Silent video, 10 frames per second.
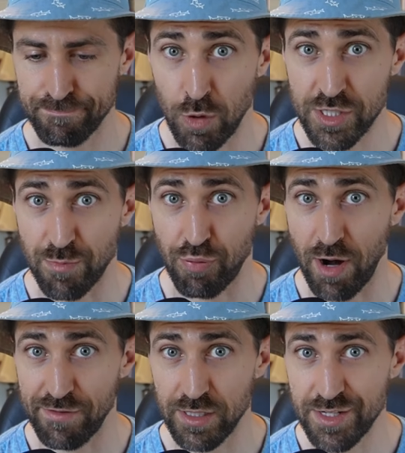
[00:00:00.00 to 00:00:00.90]
What's the
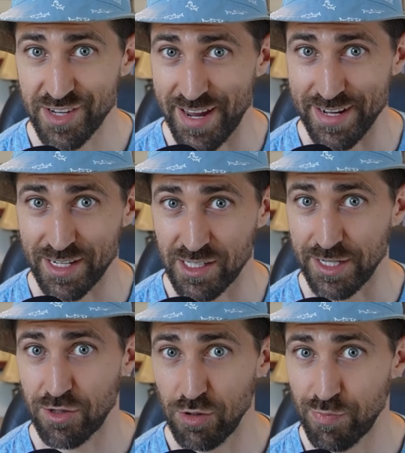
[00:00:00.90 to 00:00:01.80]
prevalence and
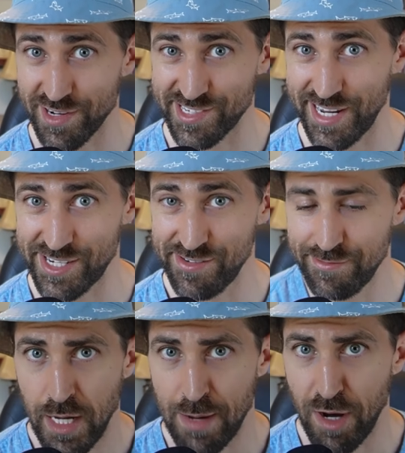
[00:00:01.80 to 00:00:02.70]
clinical presentation?
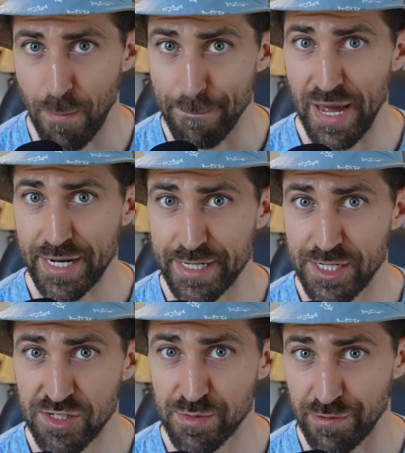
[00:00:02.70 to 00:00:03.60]
How about
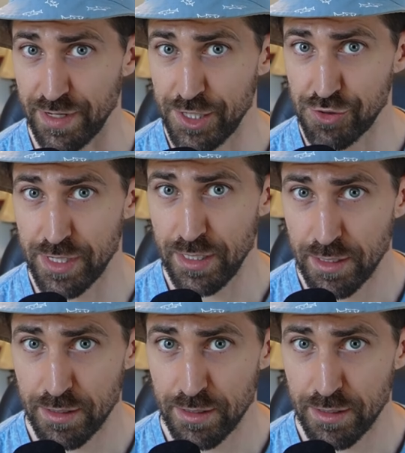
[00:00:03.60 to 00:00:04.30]
mechanisms of injury,